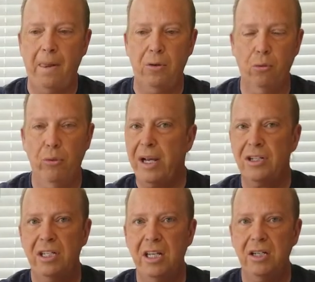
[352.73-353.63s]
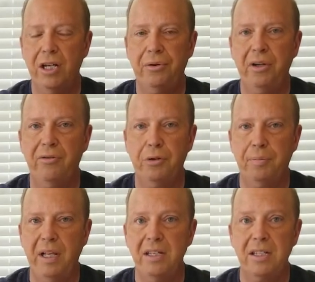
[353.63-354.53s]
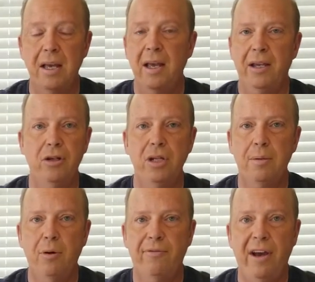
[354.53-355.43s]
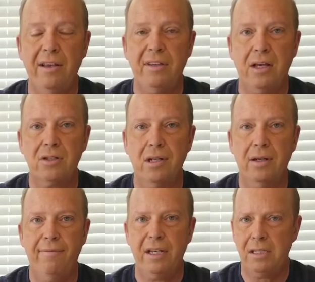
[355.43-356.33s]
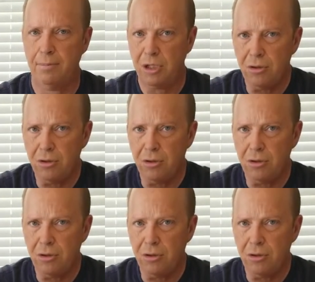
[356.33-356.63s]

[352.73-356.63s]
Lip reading: wrecks the interior of your place, you need to put $5,000 into fix-ups.